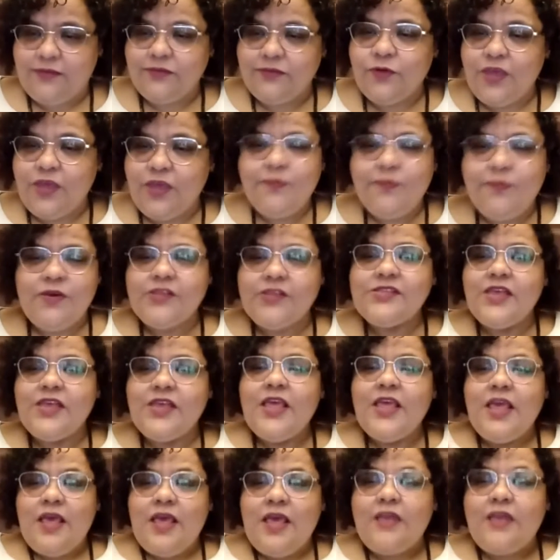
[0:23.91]
Okay, because
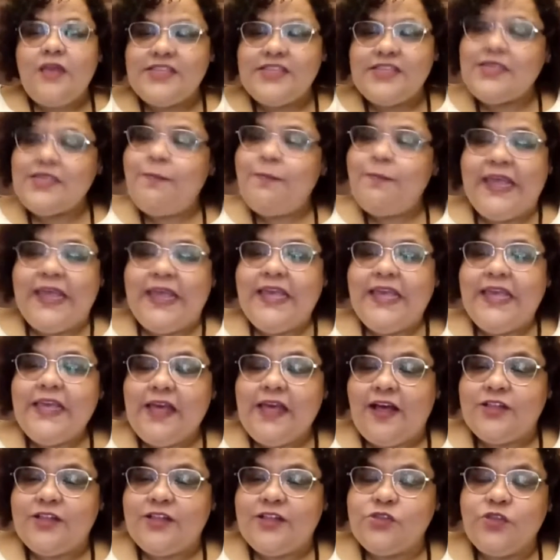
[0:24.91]
these are playing
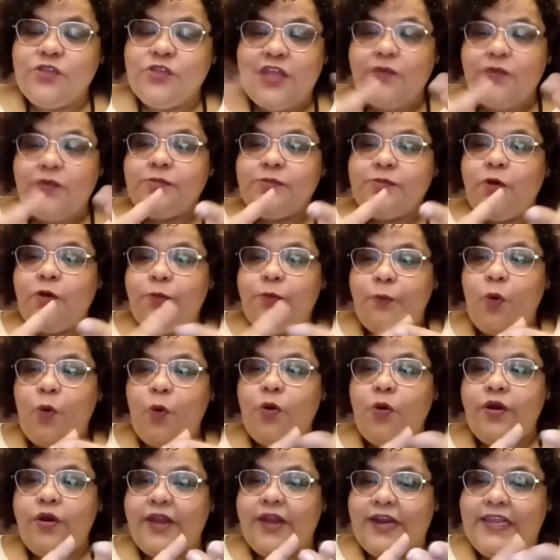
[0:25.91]
cards. So there was about
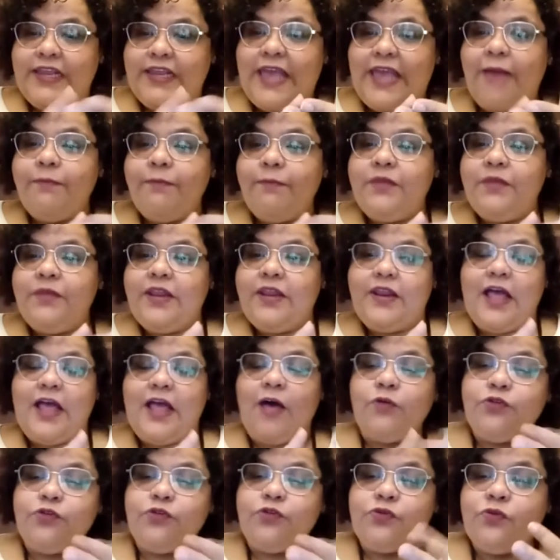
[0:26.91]
poker and gamble and
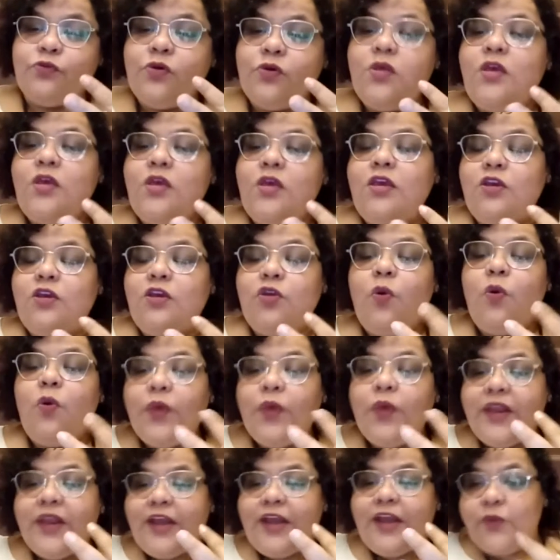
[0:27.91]
how to, you know,
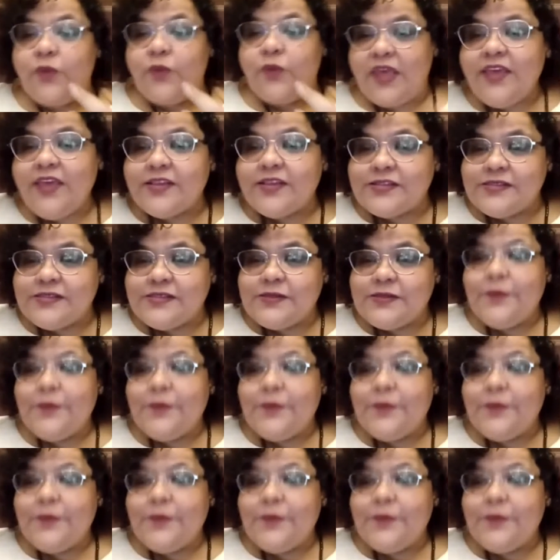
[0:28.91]
win at Vegas.